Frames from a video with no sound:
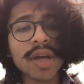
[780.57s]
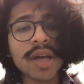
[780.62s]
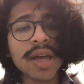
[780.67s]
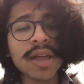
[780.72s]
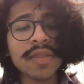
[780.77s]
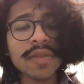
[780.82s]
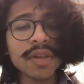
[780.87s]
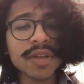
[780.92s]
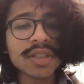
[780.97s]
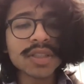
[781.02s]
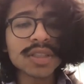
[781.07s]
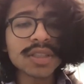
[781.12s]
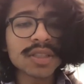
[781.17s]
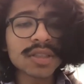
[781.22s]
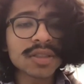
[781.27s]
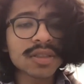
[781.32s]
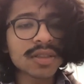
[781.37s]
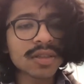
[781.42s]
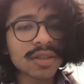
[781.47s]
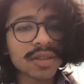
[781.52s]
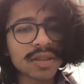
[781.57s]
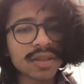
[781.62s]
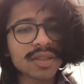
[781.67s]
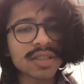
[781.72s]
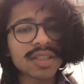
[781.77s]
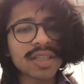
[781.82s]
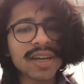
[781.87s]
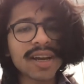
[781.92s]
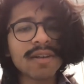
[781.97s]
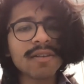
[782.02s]
In this
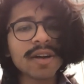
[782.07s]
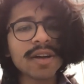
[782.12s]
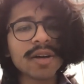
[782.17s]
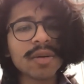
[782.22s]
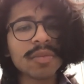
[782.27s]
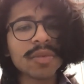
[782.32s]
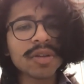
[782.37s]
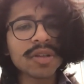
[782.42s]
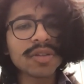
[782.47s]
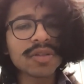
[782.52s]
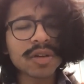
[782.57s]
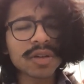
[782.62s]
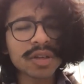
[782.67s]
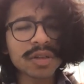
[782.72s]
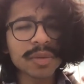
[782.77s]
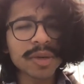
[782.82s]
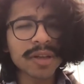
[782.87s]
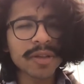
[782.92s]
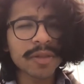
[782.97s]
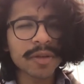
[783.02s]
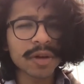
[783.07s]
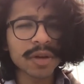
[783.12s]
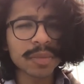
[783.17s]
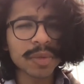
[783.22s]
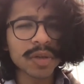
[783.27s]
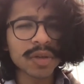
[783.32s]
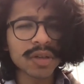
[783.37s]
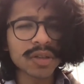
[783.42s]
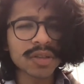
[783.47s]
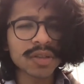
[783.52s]
scenario, I'm really talking about a therapeutics